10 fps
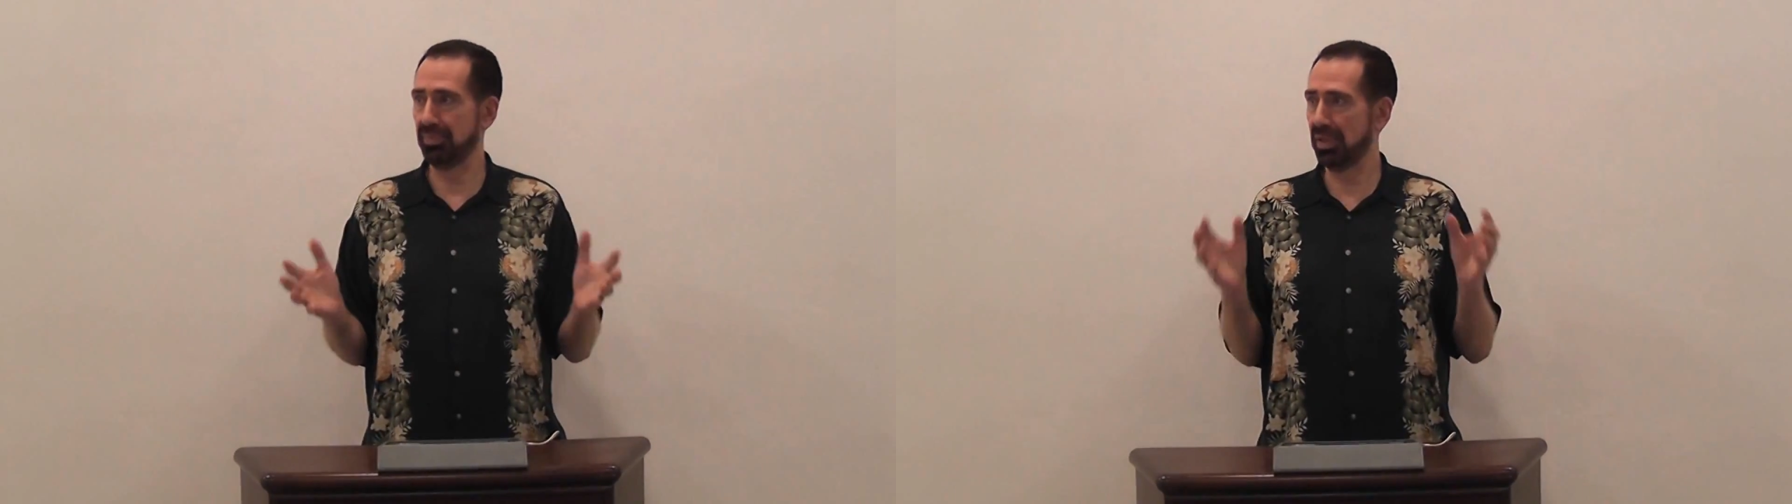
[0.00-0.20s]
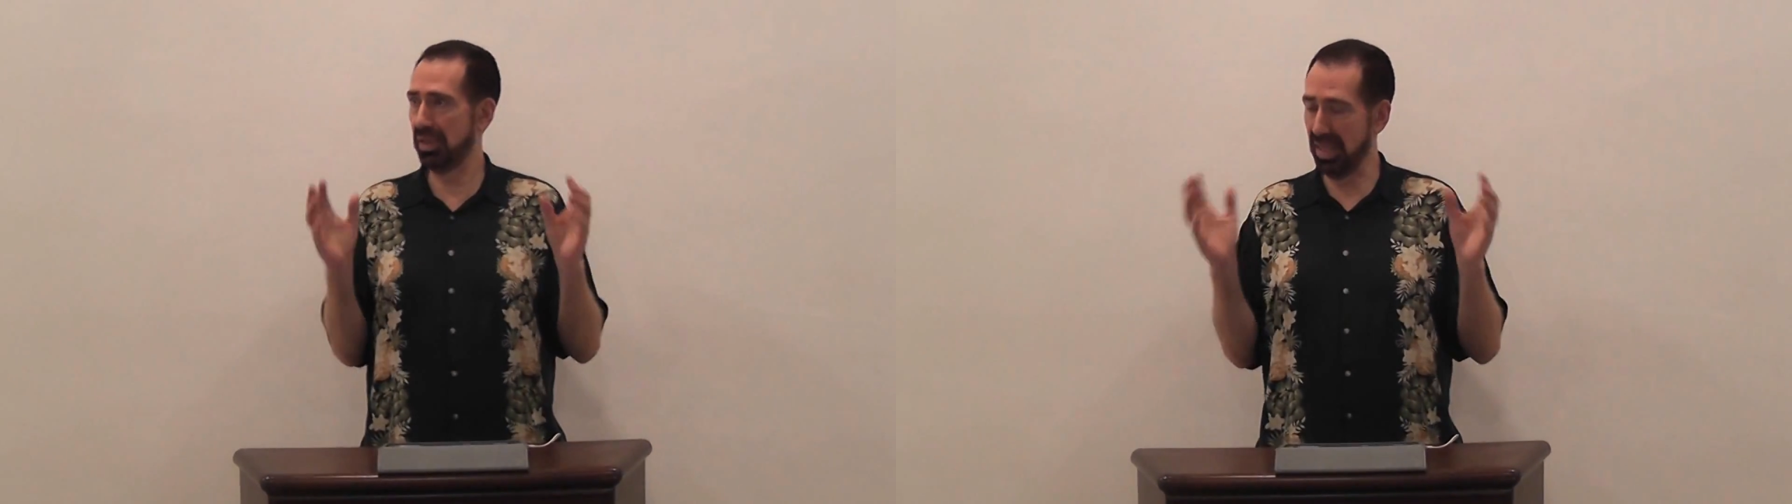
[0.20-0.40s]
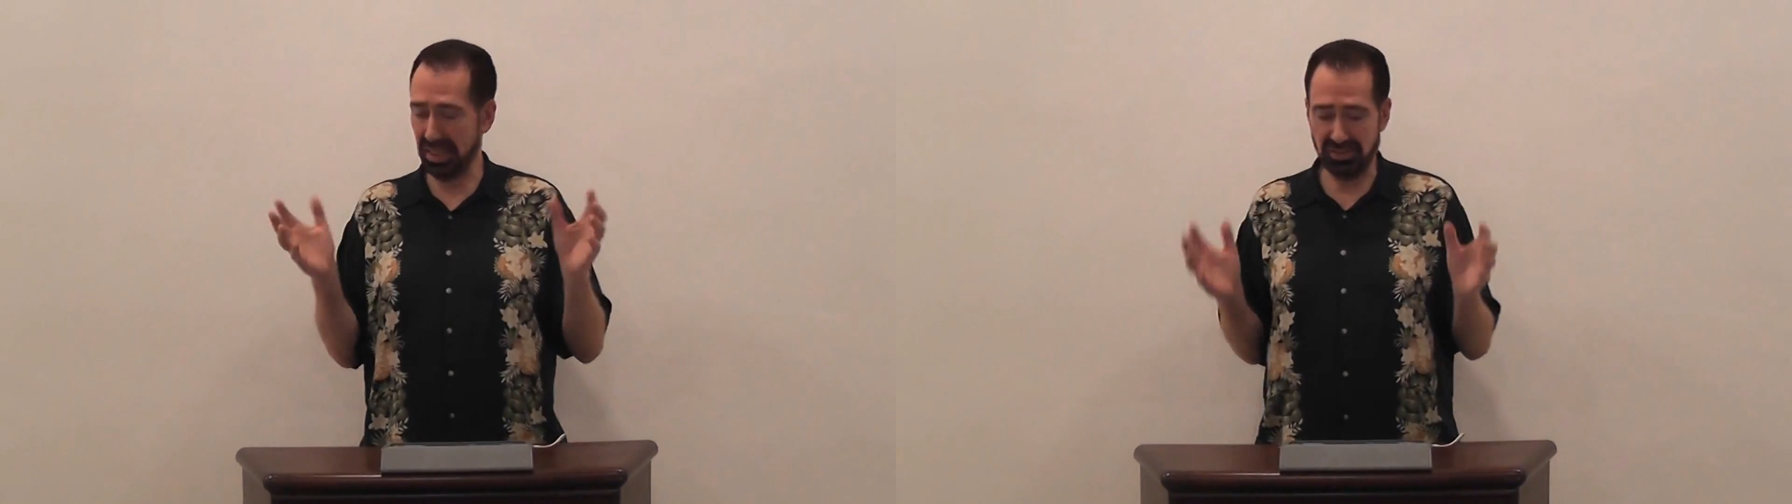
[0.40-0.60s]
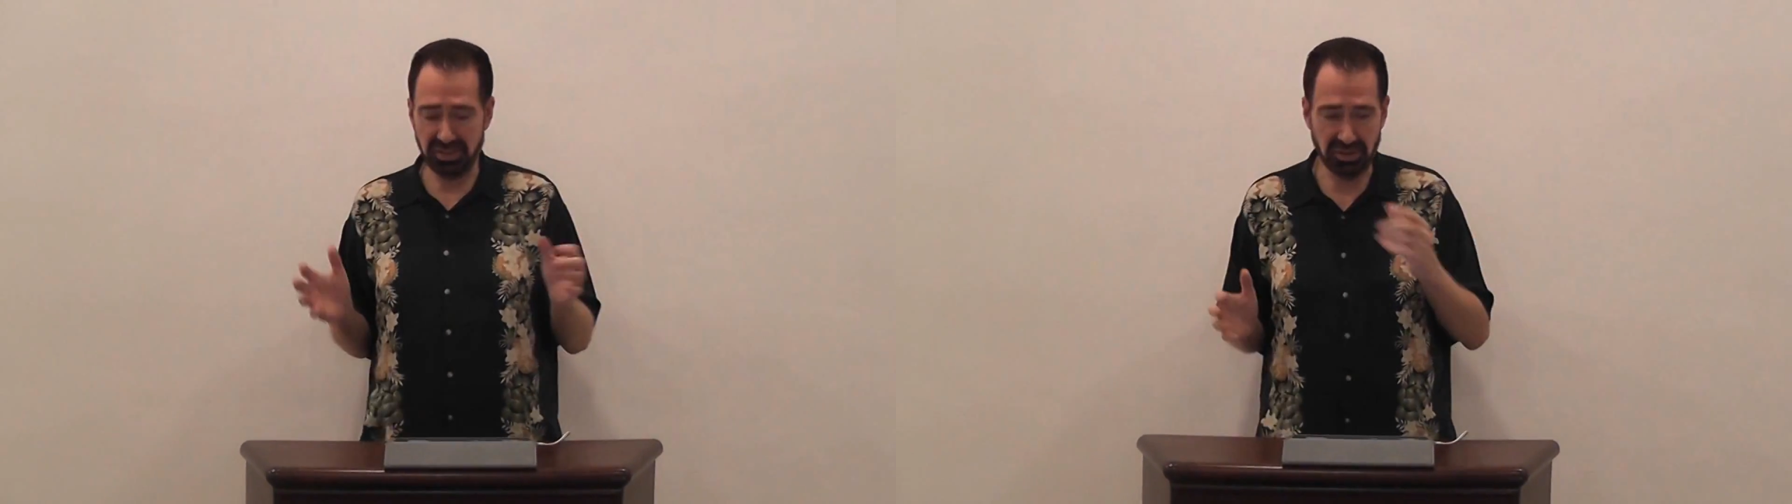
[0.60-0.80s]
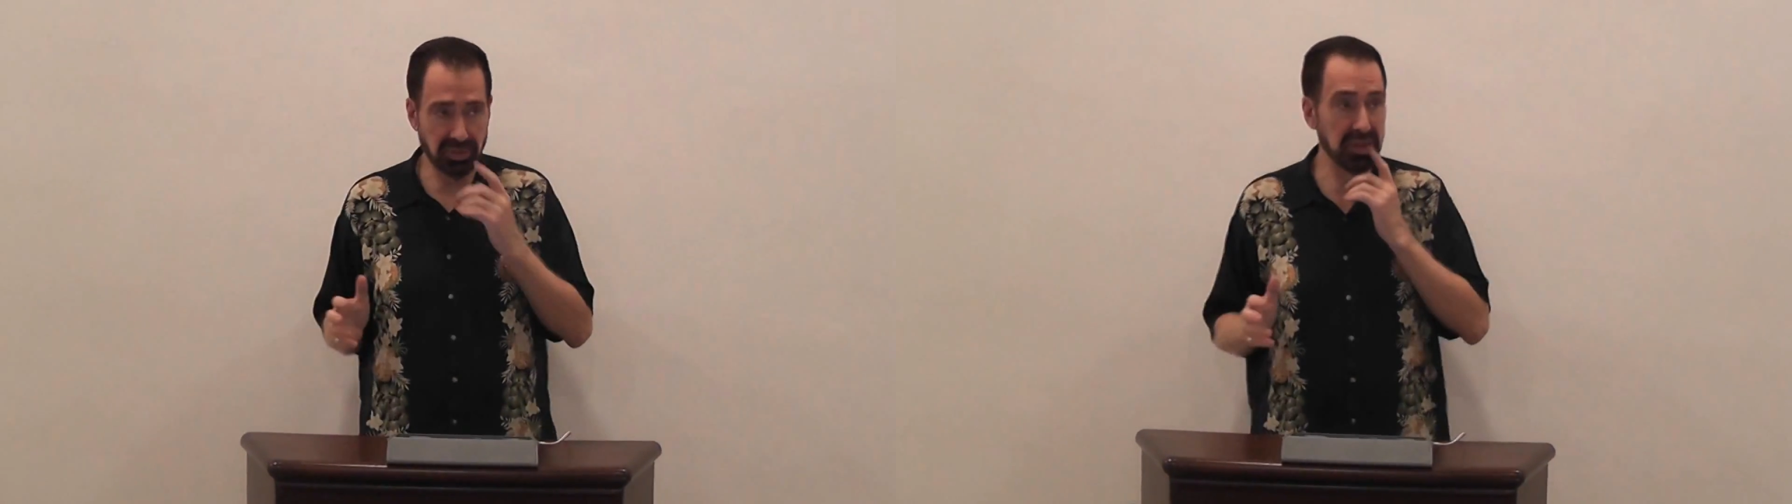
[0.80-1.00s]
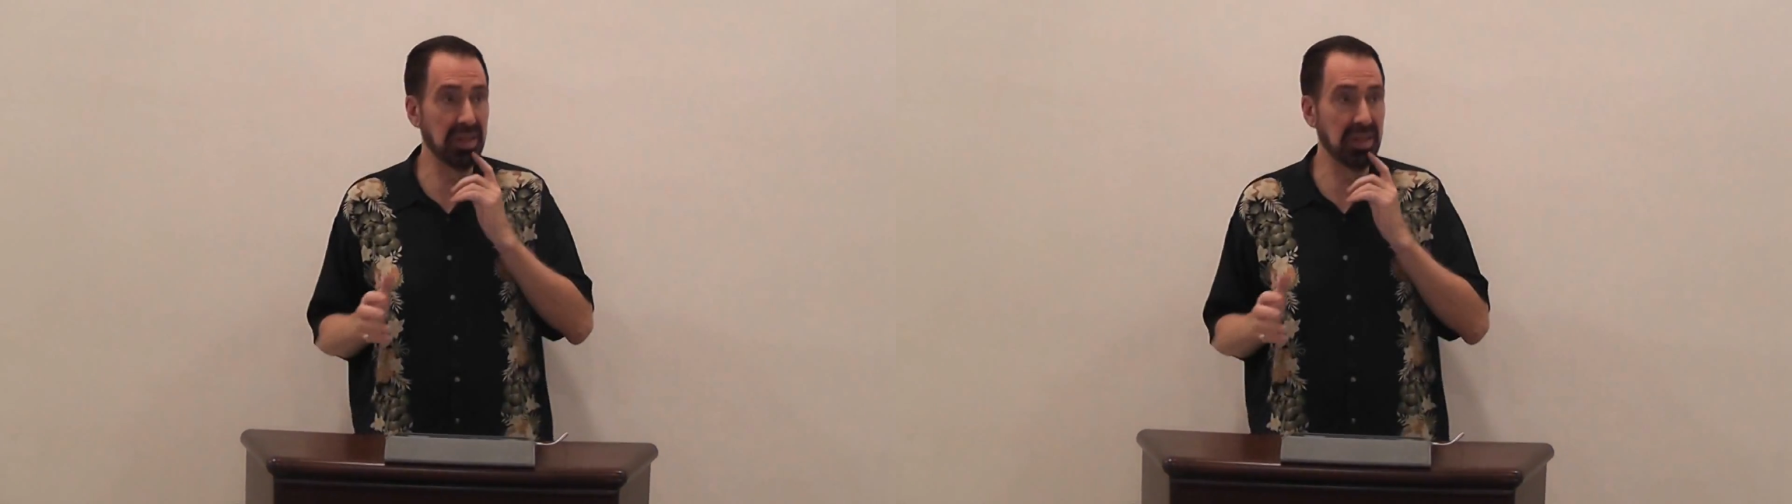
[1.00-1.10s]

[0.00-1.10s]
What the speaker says: in 1953.